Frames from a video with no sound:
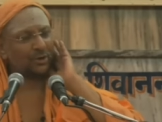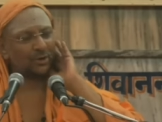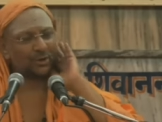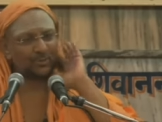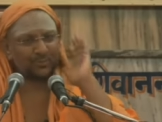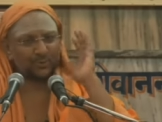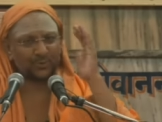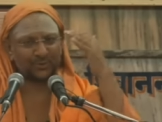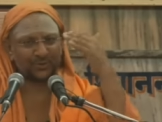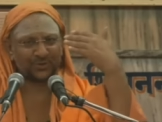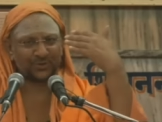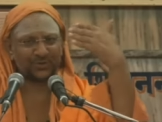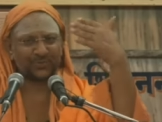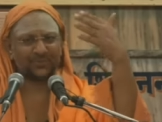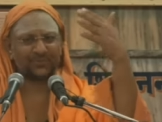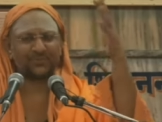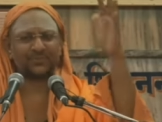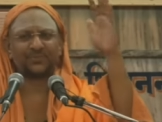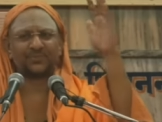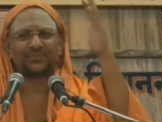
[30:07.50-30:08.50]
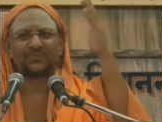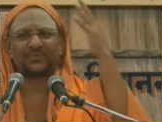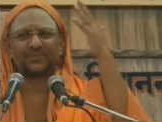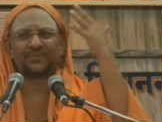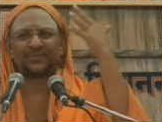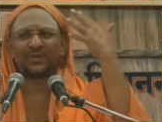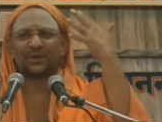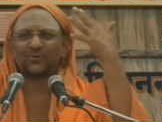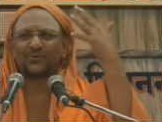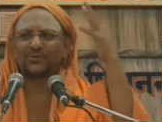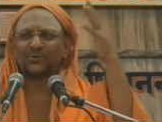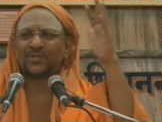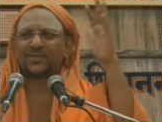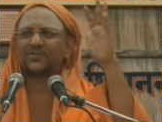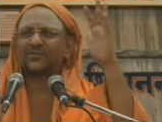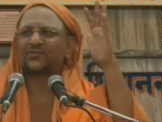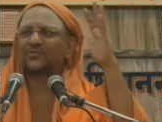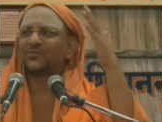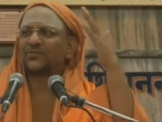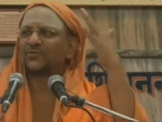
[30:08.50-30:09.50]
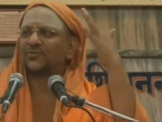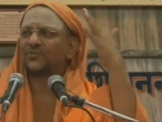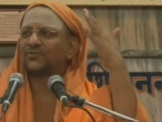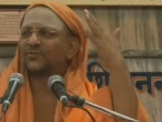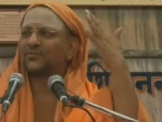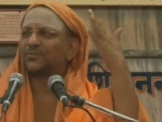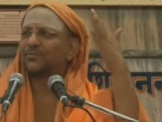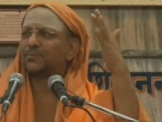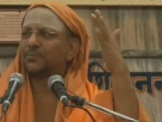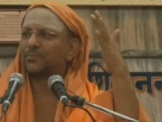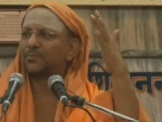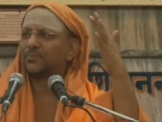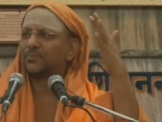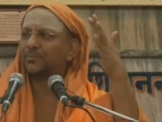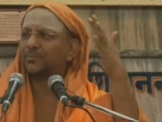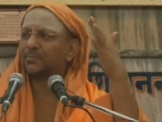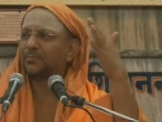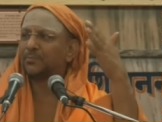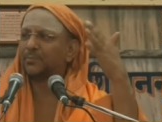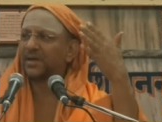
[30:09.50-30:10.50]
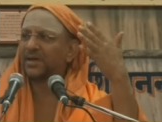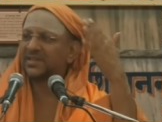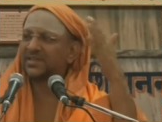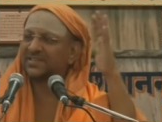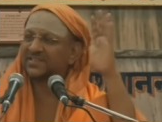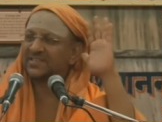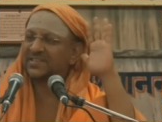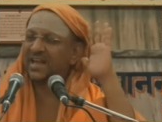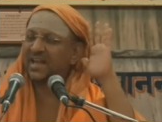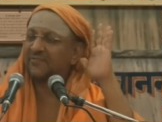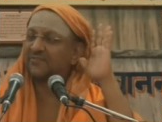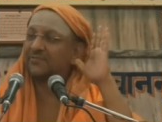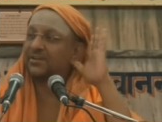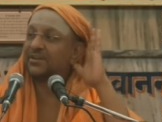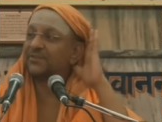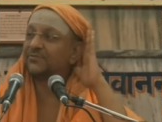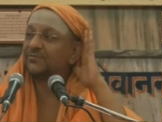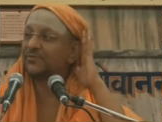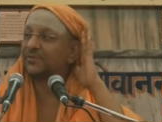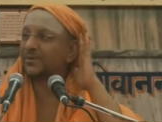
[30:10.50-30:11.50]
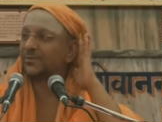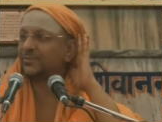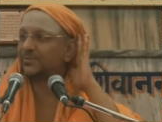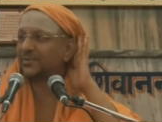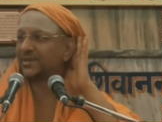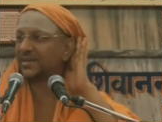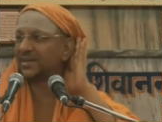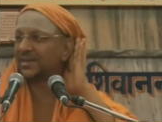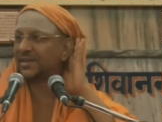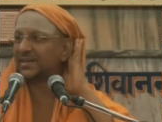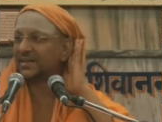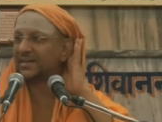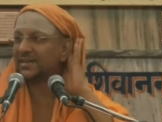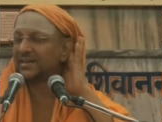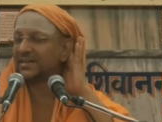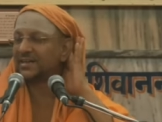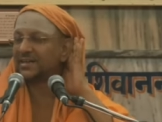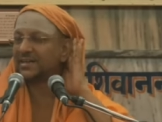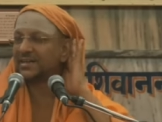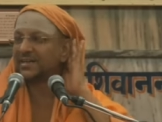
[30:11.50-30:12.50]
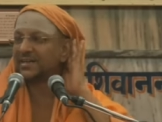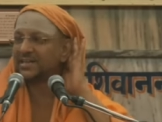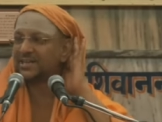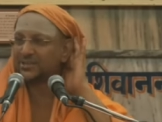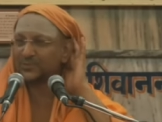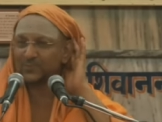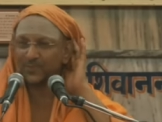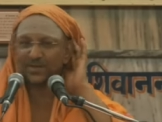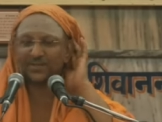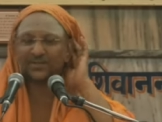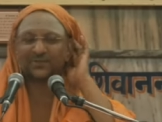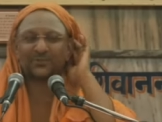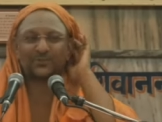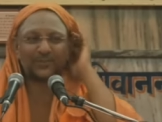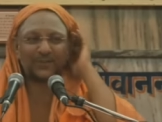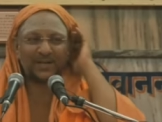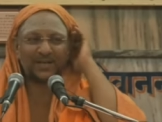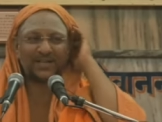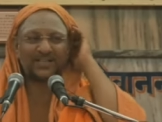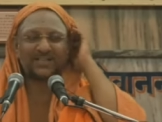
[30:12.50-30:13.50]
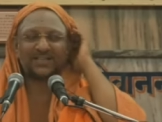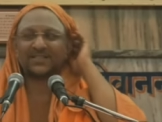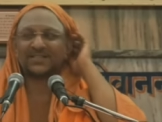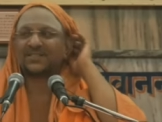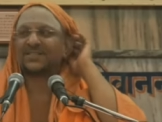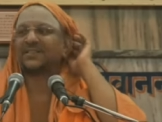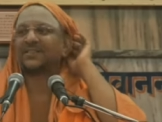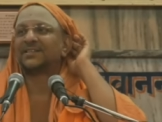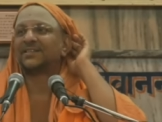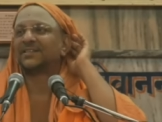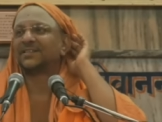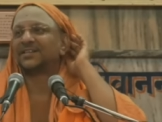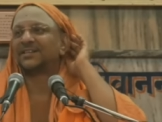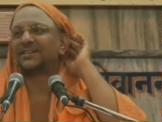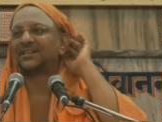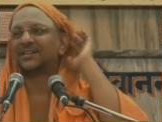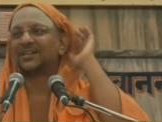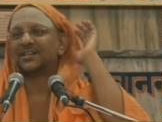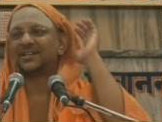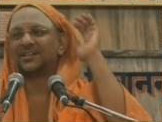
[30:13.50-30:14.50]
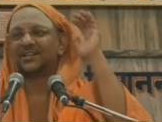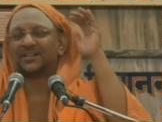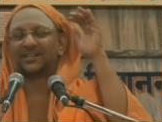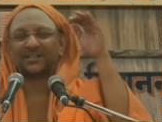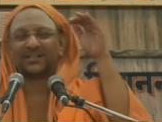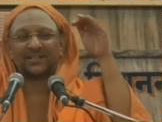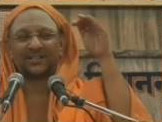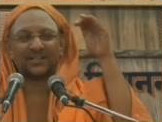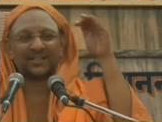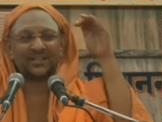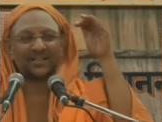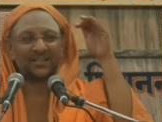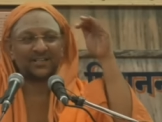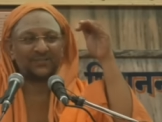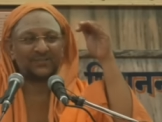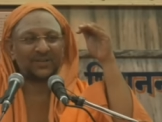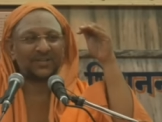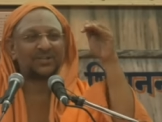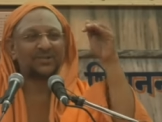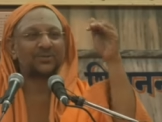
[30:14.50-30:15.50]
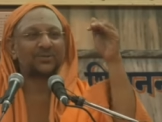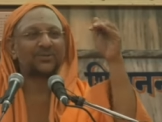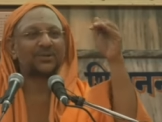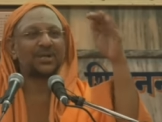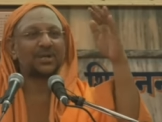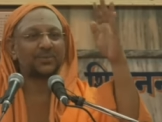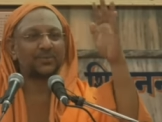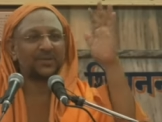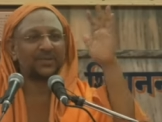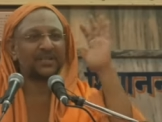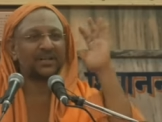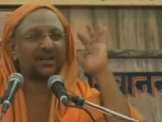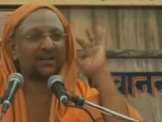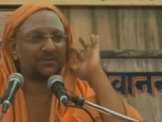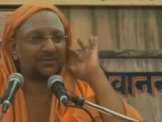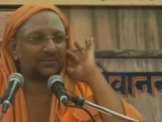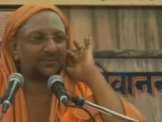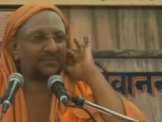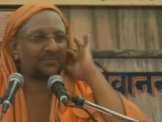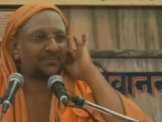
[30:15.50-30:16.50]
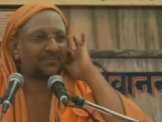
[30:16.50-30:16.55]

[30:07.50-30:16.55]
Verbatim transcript: almost thousands of miles away from his birthplace. He went to Narmada.